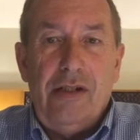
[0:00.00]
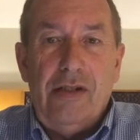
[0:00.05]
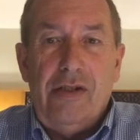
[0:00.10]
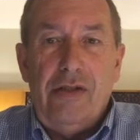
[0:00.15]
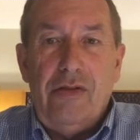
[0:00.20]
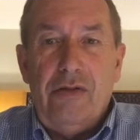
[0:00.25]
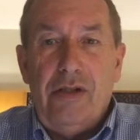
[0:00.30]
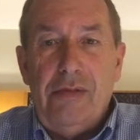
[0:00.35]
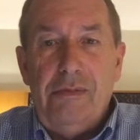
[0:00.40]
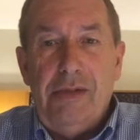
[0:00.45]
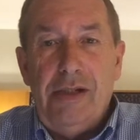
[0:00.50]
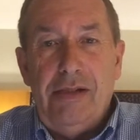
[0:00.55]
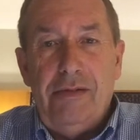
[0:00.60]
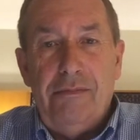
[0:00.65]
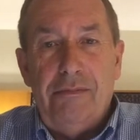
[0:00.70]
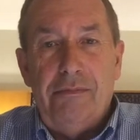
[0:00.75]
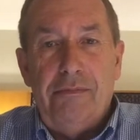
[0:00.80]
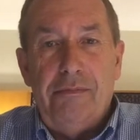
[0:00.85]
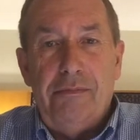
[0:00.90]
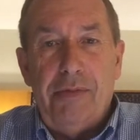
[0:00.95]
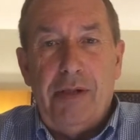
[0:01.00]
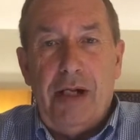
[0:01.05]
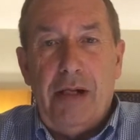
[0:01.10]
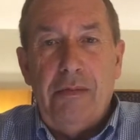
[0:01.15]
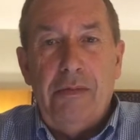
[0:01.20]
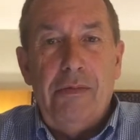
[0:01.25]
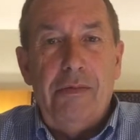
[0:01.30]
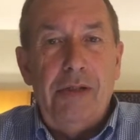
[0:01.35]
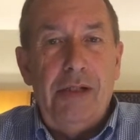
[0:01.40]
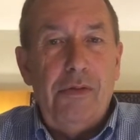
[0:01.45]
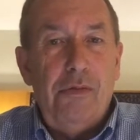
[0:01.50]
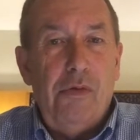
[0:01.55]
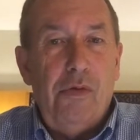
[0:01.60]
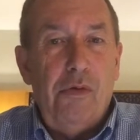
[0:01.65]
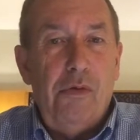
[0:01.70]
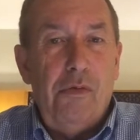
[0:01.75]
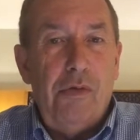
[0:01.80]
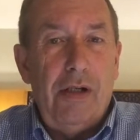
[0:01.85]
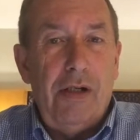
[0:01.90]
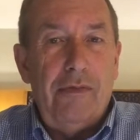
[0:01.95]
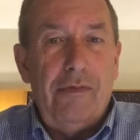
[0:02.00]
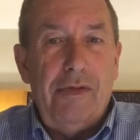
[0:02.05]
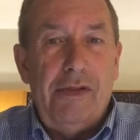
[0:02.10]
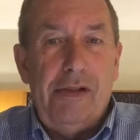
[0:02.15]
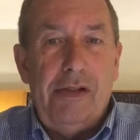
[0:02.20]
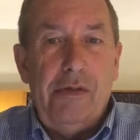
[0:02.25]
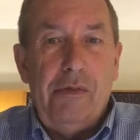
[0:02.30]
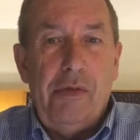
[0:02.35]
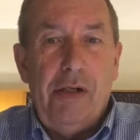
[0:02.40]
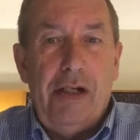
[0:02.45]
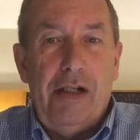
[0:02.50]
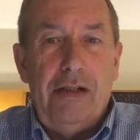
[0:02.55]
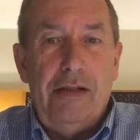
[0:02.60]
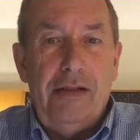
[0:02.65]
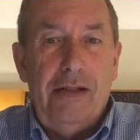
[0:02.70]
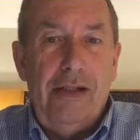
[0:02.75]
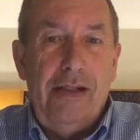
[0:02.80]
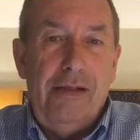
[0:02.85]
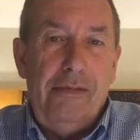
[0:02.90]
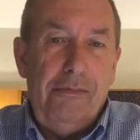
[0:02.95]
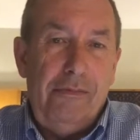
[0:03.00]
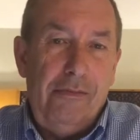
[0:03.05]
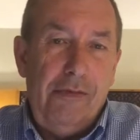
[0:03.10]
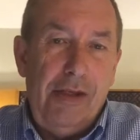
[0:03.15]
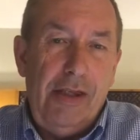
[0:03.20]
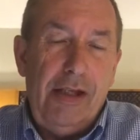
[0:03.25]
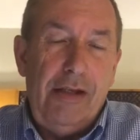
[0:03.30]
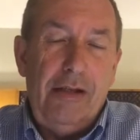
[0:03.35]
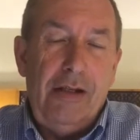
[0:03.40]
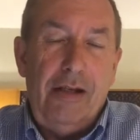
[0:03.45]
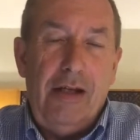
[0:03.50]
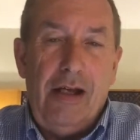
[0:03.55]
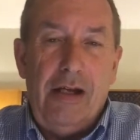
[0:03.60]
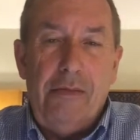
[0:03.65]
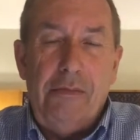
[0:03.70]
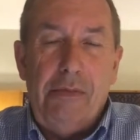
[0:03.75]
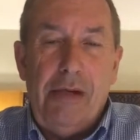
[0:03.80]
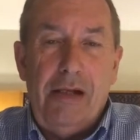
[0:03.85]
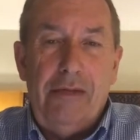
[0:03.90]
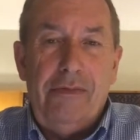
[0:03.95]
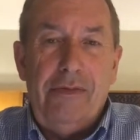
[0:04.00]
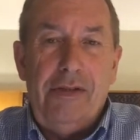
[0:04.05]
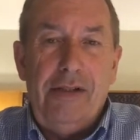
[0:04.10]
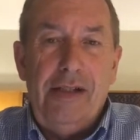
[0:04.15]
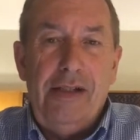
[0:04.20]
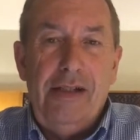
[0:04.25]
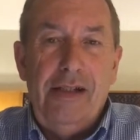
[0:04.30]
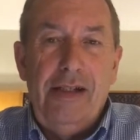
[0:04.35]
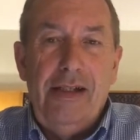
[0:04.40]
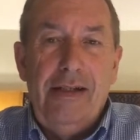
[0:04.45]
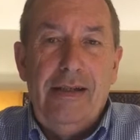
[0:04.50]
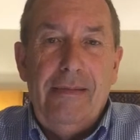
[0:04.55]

Streaming probably won't work very well without a lot of buffering.